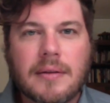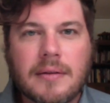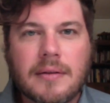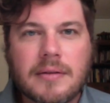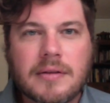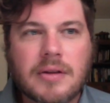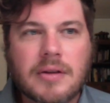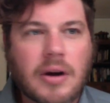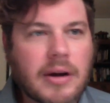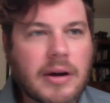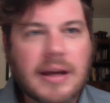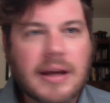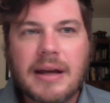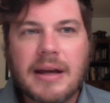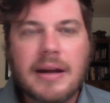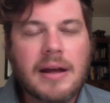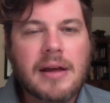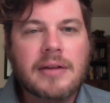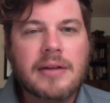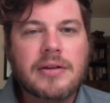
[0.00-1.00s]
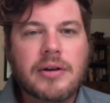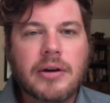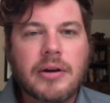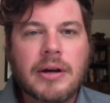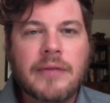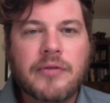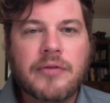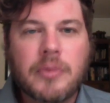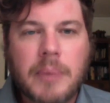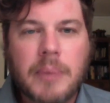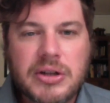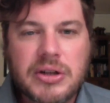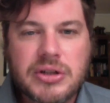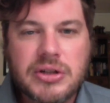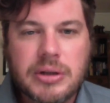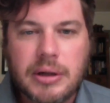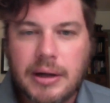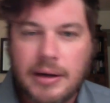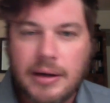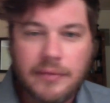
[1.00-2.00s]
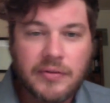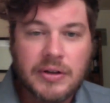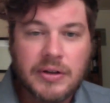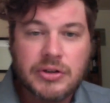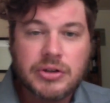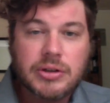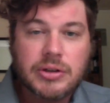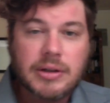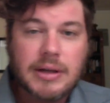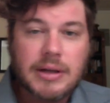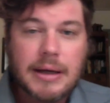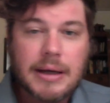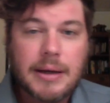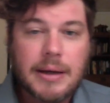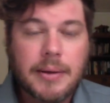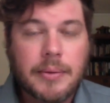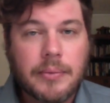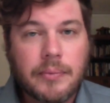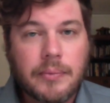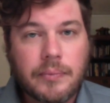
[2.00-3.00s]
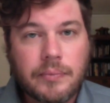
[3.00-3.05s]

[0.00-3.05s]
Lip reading: start getting into your information, and eventually,